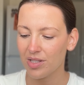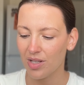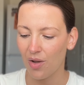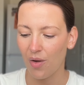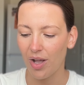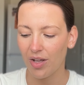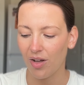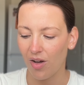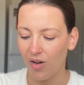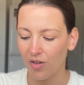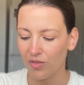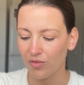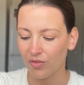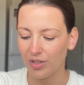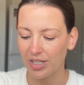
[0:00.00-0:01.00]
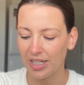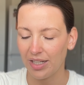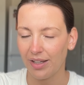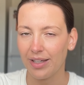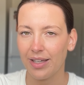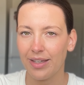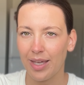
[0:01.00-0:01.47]
so I can't really
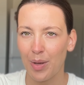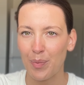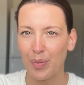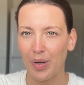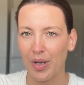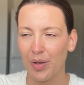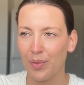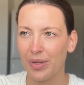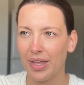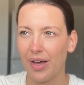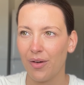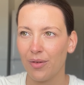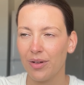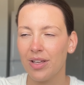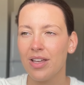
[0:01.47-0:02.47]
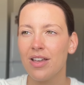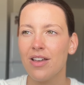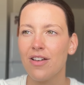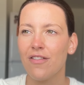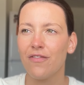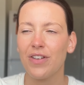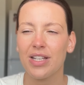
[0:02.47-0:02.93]
like get by without
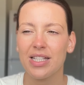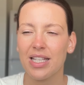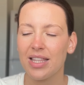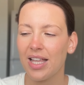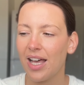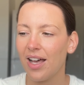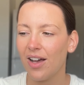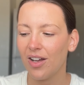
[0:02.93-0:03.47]
fixing that.